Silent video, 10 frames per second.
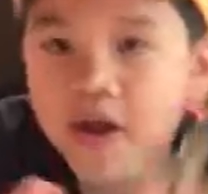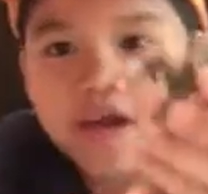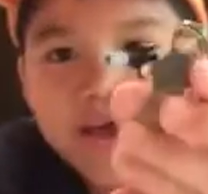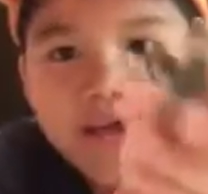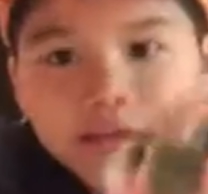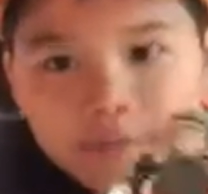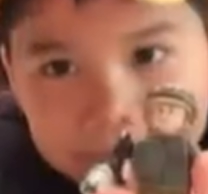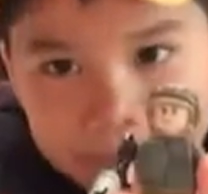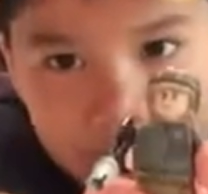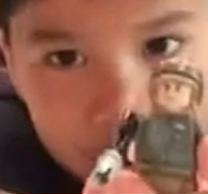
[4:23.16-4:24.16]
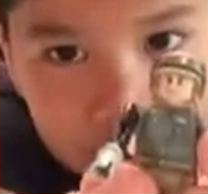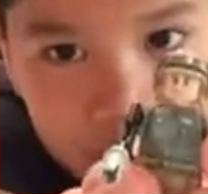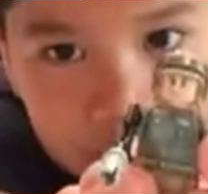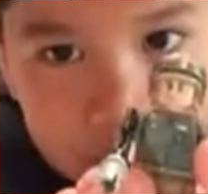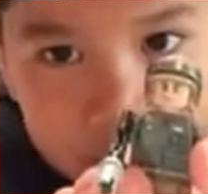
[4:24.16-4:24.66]
a kind of mad
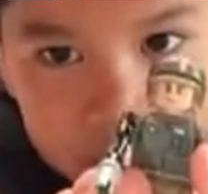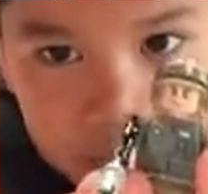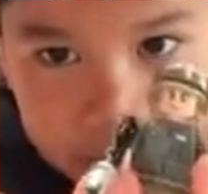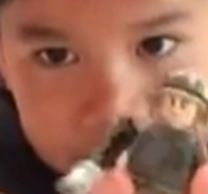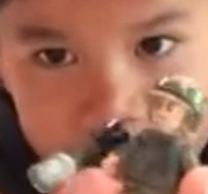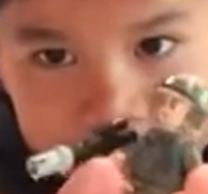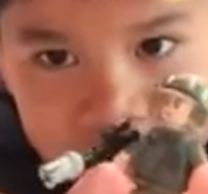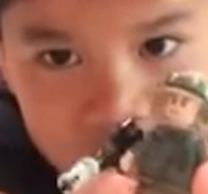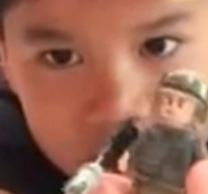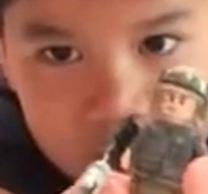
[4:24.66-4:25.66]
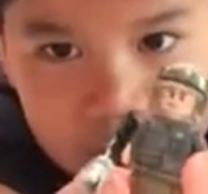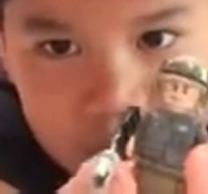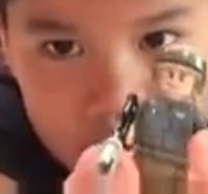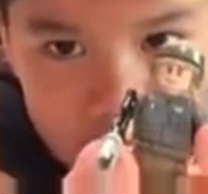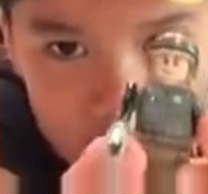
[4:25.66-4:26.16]
looking, but not that so,
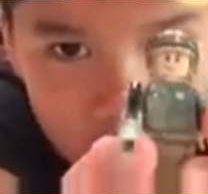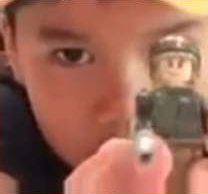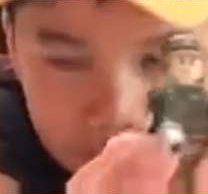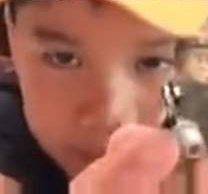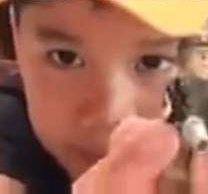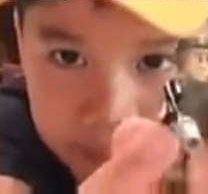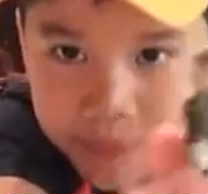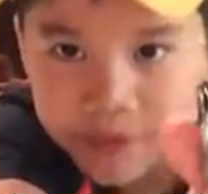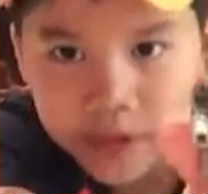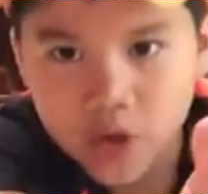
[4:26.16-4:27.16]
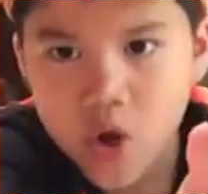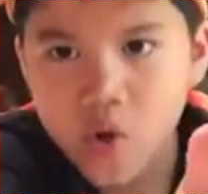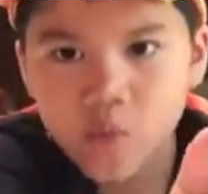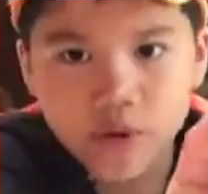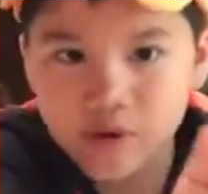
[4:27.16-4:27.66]
or maybe that
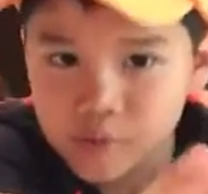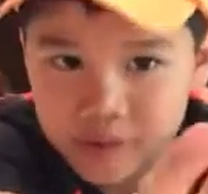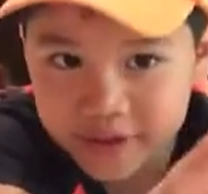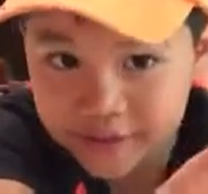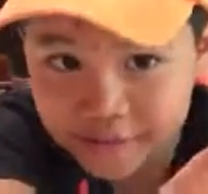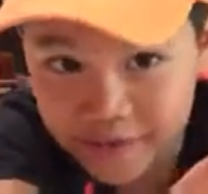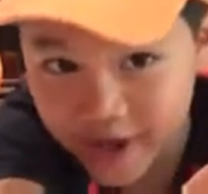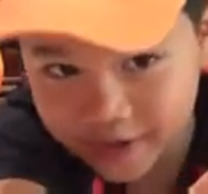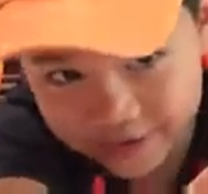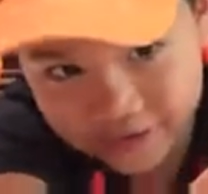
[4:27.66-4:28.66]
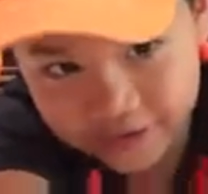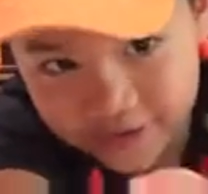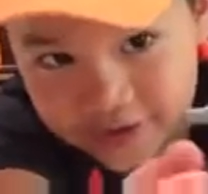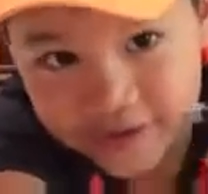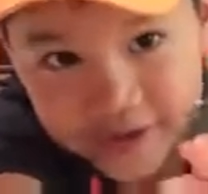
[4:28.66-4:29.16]
we are winning face.
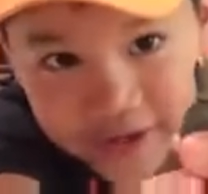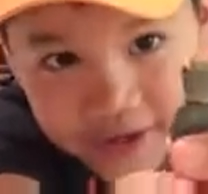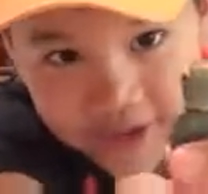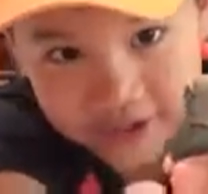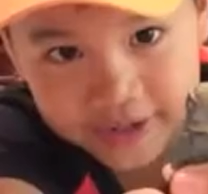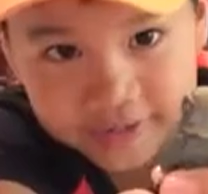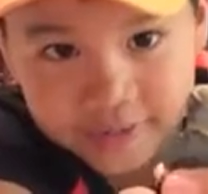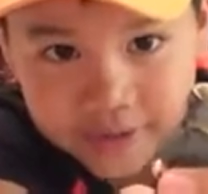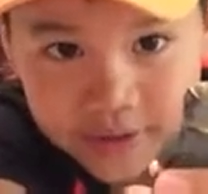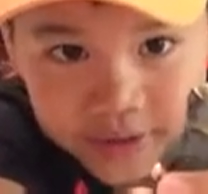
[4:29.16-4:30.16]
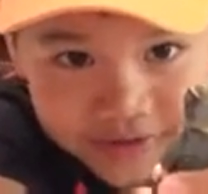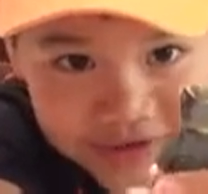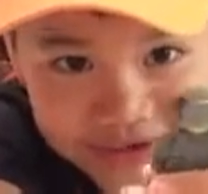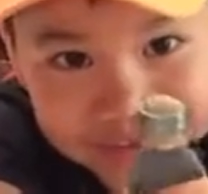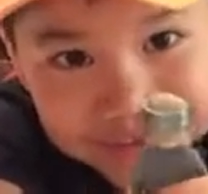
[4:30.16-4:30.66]
And he's
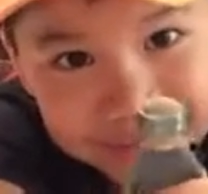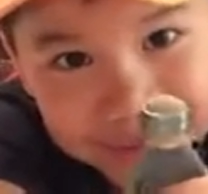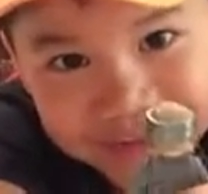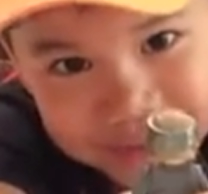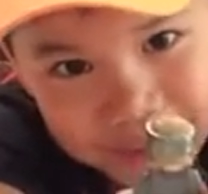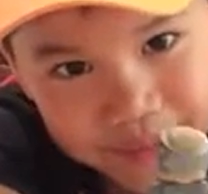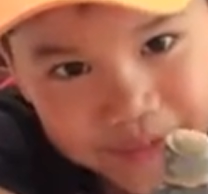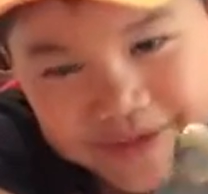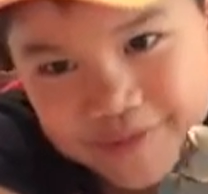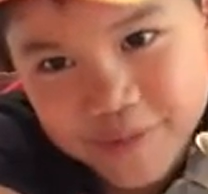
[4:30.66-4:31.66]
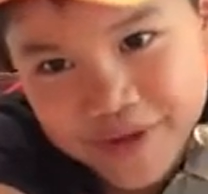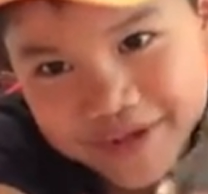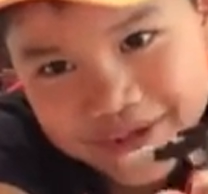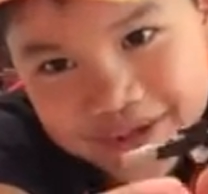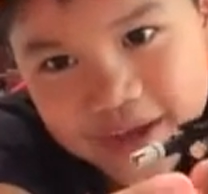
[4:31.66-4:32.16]
kind of smiling, maybe he's
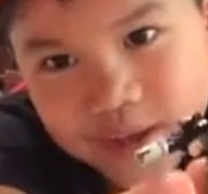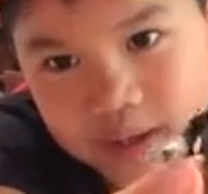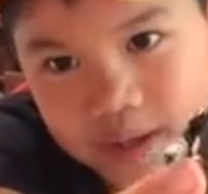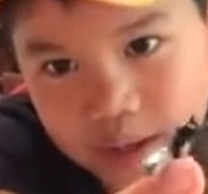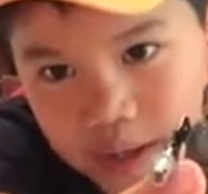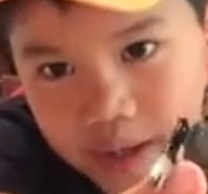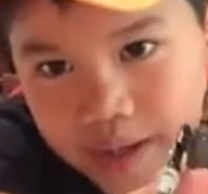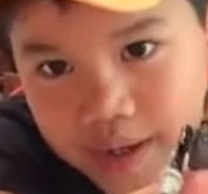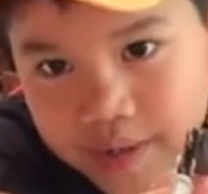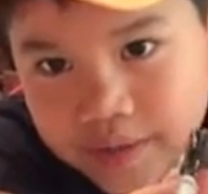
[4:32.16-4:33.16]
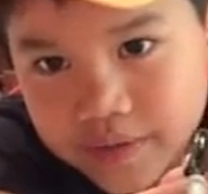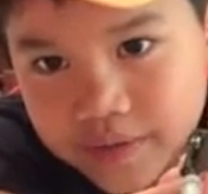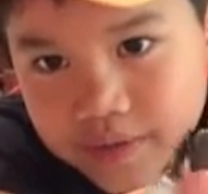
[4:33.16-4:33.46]
winning. And